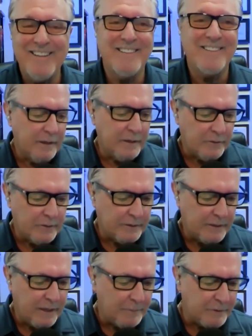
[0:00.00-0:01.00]
These are the
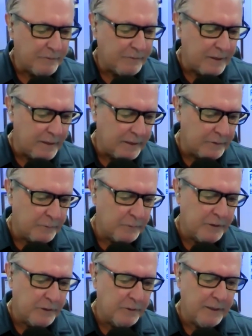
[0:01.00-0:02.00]
types of things
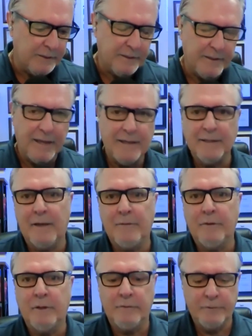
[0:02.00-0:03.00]
when you get to that
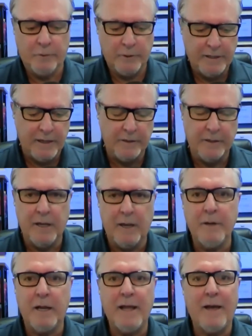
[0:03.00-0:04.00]
level of door count. And
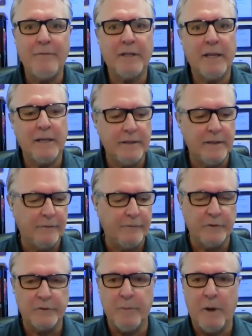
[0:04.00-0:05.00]
I'm not advocating that if
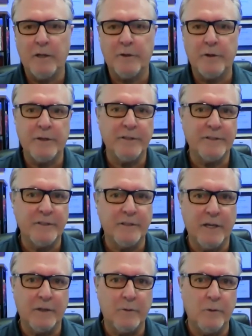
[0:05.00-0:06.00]
you're smaller, you can still
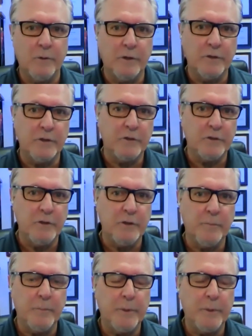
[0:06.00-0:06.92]
cut corners. You shouldn't.